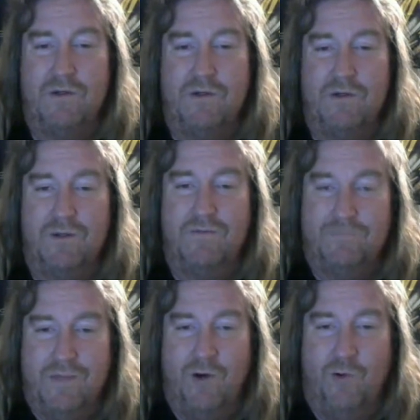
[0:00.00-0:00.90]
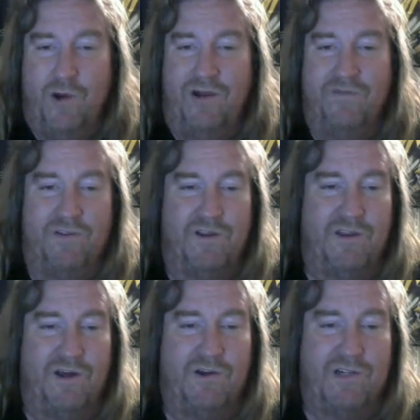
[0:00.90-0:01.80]
They're waiting for the
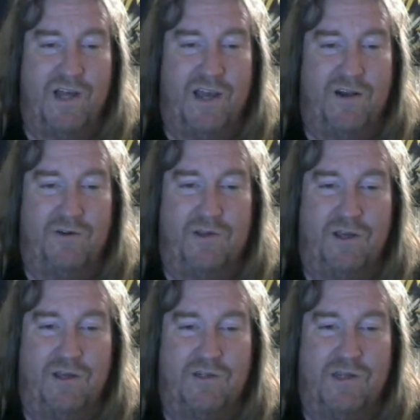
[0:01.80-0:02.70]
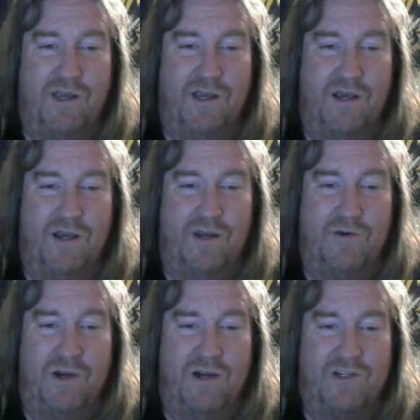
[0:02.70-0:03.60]
thugs to handle things, and you kind of
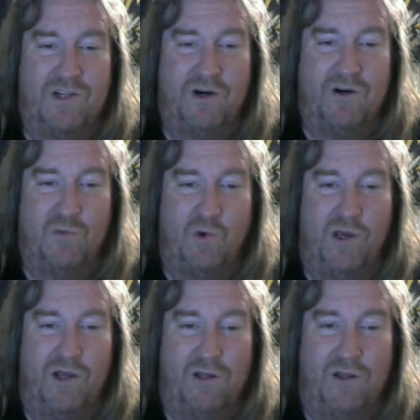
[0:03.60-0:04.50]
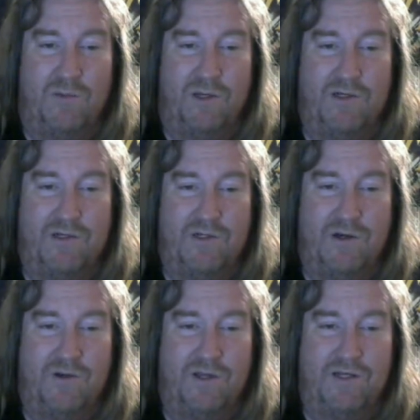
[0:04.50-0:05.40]
scared them away a little bit. So
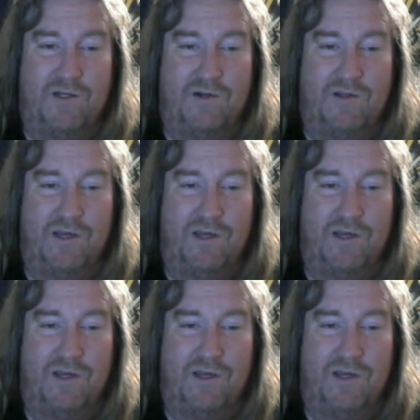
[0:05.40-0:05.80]
that's a good thing.